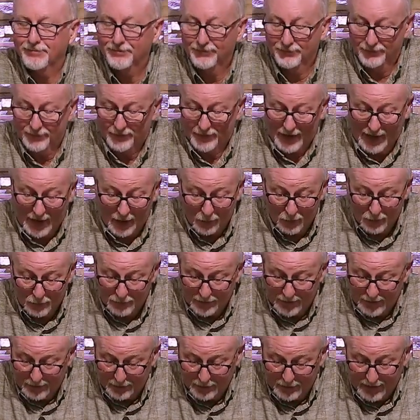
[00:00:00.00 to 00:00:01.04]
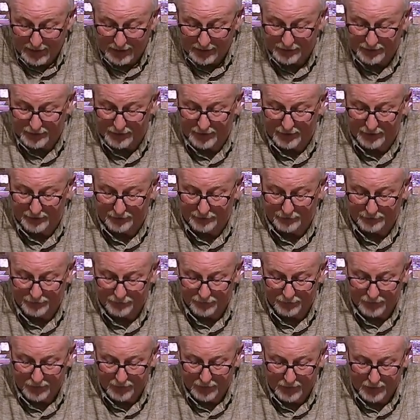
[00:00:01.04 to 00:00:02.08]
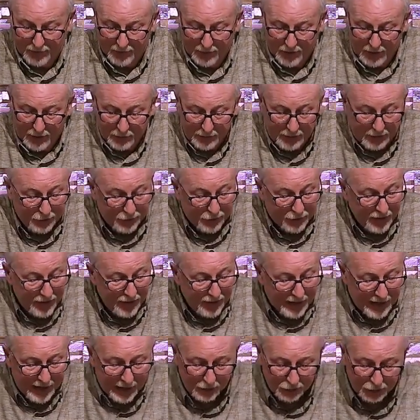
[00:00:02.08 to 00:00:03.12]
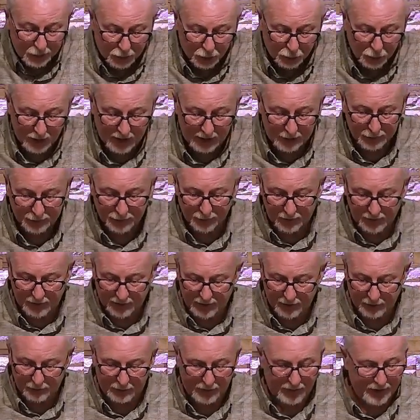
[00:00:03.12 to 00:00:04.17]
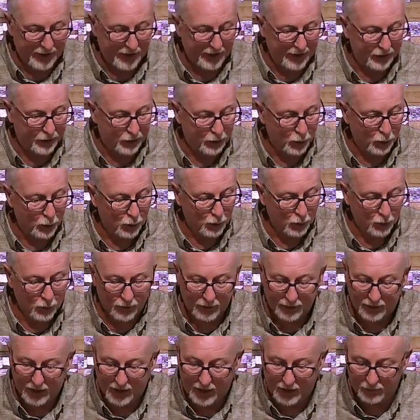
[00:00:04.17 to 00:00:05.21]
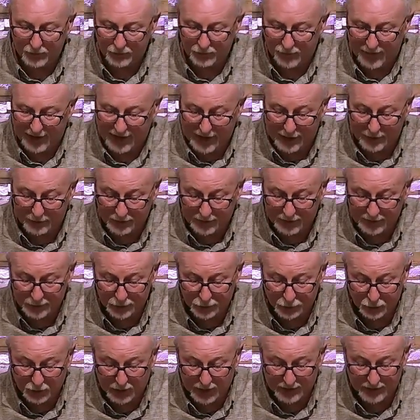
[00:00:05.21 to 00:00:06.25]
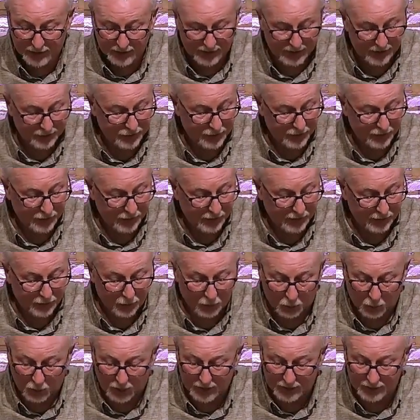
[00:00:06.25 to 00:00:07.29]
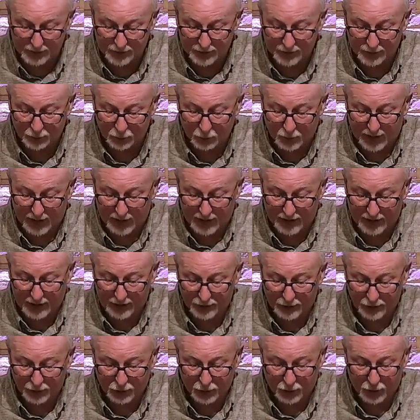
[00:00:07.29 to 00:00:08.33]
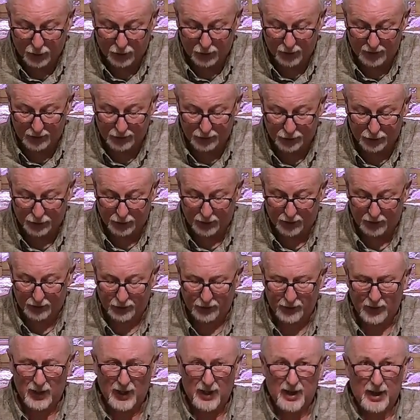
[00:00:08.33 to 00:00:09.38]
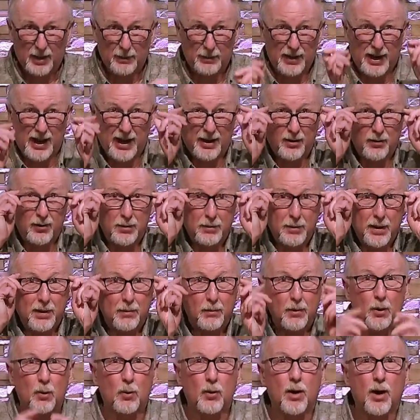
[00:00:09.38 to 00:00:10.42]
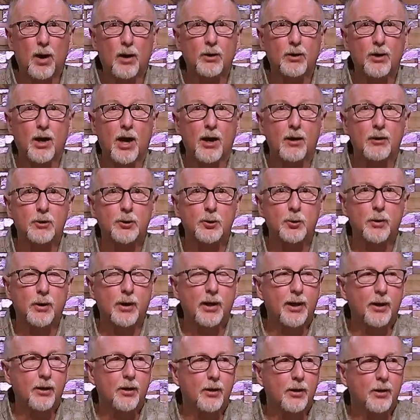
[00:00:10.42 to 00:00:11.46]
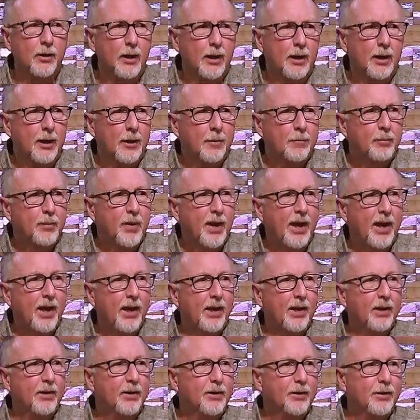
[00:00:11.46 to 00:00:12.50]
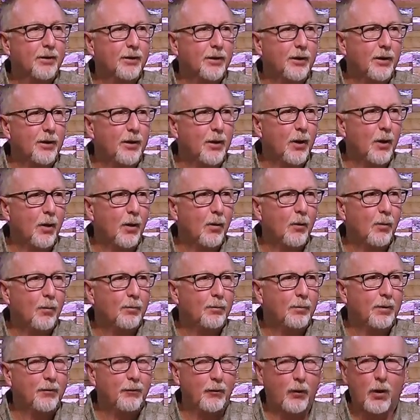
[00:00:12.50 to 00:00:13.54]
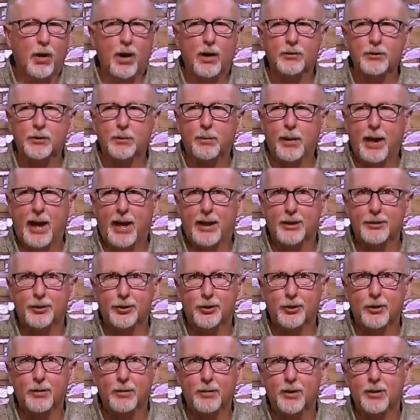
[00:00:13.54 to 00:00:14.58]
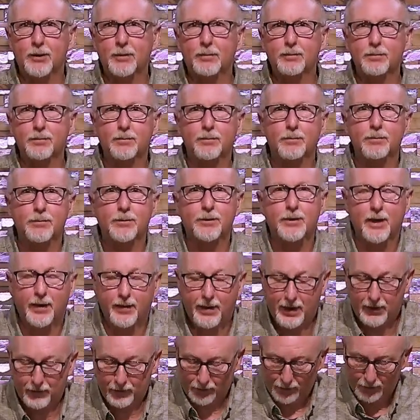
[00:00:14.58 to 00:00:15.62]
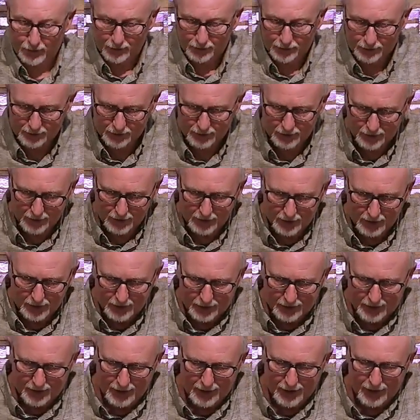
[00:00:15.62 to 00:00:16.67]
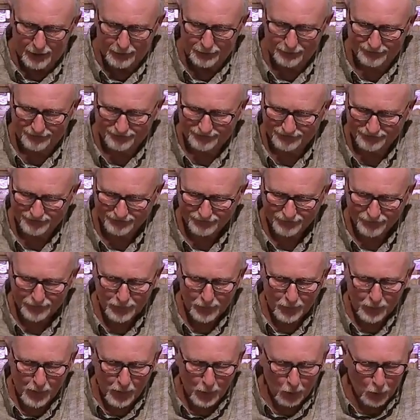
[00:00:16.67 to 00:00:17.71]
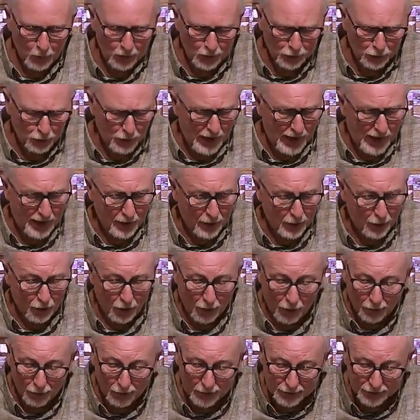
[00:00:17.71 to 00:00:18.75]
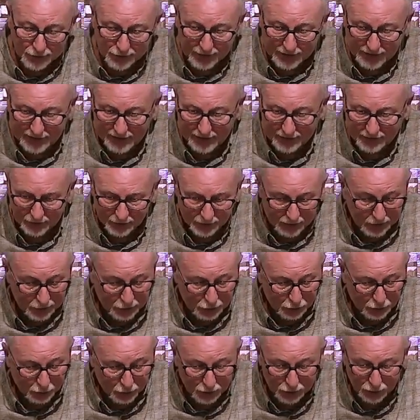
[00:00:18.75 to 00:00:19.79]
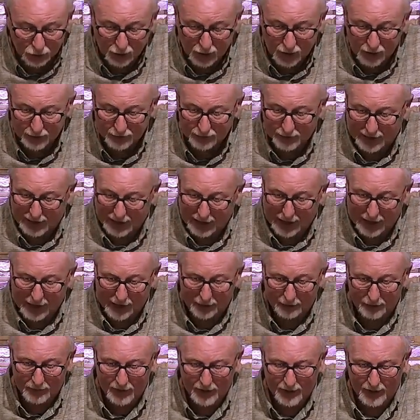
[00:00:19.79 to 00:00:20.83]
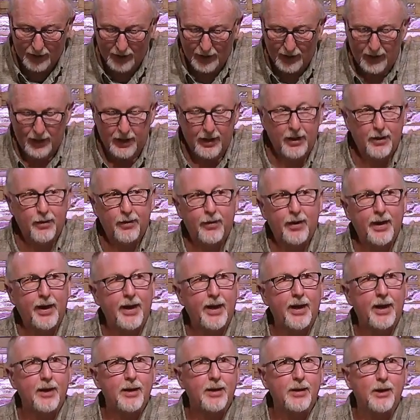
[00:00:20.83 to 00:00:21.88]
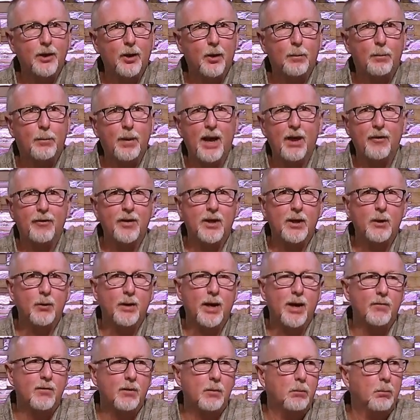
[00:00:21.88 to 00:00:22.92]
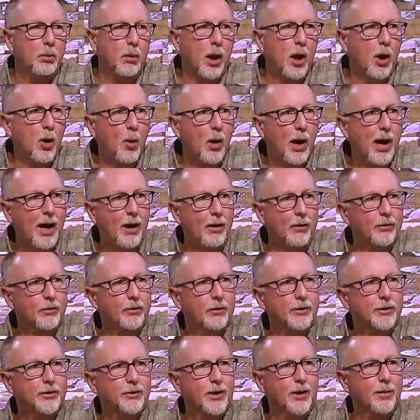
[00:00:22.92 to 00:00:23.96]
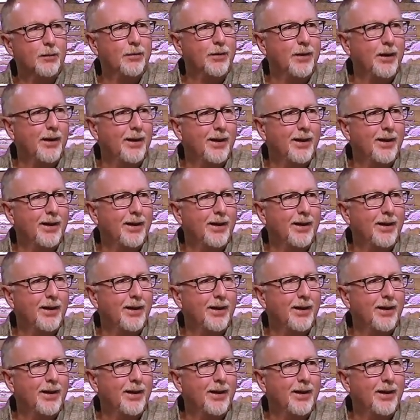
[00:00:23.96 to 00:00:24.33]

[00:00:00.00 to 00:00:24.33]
That would be amazing. I mean, think how stressful it can be to young families trying to get their little ones ready to go to church. I mean, I can remember when our daughters were little, and, you know, before I was a pastor, I better say that first, um, we're trying our hardest to get to church on time, and then, you know, Bethany would have a blowout or something.